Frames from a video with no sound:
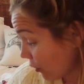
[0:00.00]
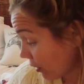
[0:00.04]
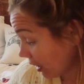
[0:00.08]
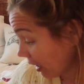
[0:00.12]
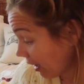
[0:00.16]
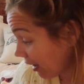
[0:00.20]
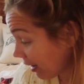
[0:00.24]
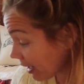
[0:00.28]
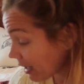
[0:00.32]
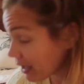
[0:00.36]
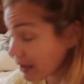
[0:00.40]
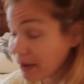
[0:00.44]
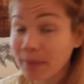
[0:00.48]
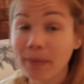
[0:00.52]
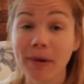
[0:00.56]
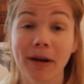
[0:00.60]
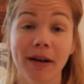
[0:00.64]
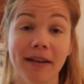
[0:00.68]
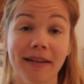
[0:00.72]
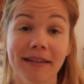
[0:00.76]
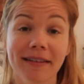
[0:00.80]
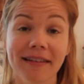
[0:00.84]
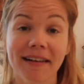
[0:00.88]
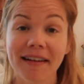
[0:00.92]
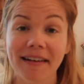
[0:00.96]
When I'm
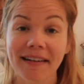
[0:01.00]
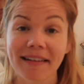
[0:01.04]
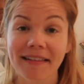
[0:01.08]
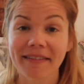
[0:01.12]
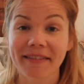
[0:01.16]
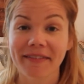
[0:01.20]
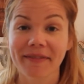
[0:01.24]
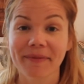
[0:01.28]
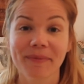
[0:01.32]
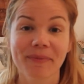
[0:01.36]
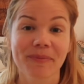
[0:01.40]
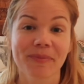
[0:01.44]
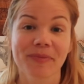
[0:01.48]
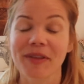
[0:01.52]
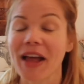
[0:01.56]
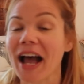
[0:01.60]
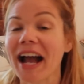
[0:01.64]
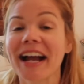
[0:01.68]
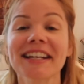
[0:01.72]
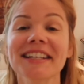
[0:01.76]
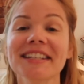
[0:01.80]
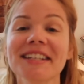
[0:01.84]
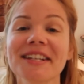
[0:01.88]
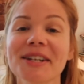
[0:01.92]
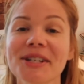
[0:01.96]

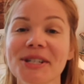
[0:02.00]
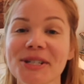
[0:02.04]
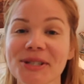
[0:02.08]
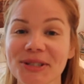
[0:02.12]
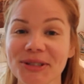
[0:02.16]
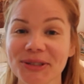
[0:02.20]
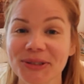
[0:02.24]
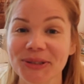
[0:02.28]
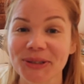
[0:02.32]
90 years